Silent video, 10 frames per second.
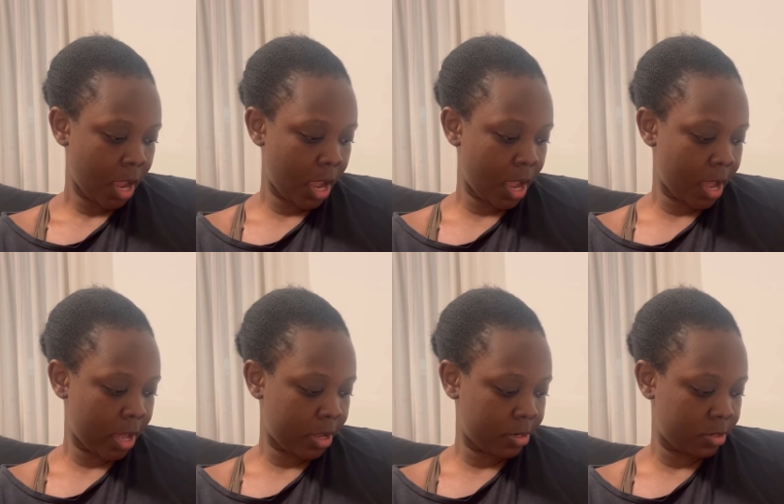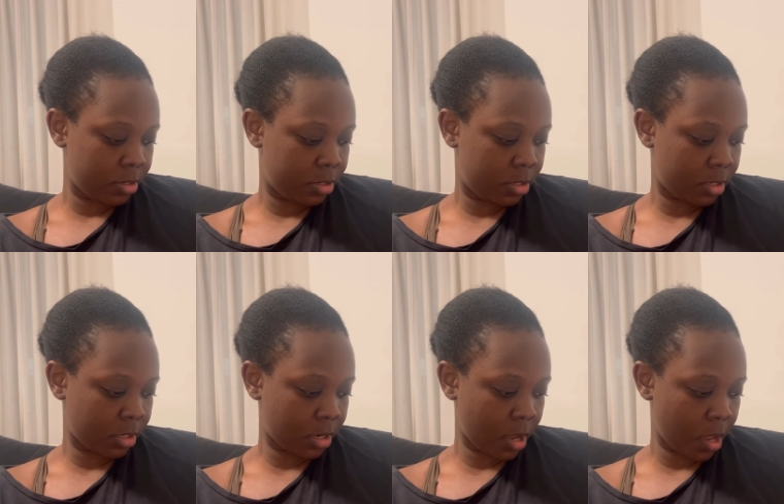and
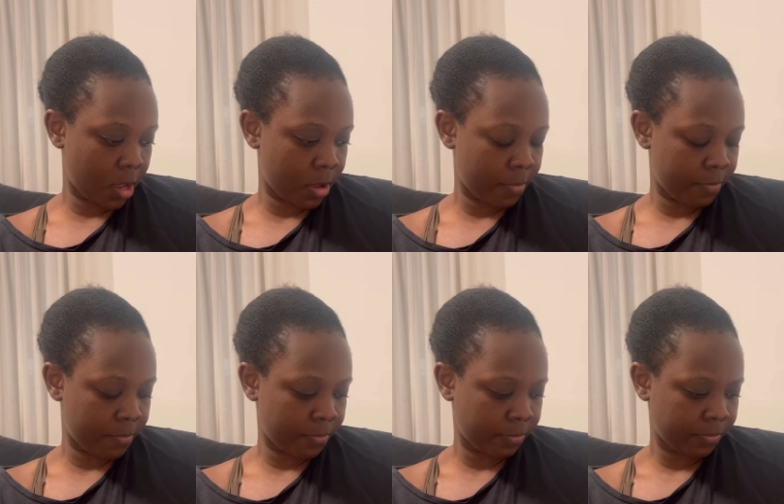um,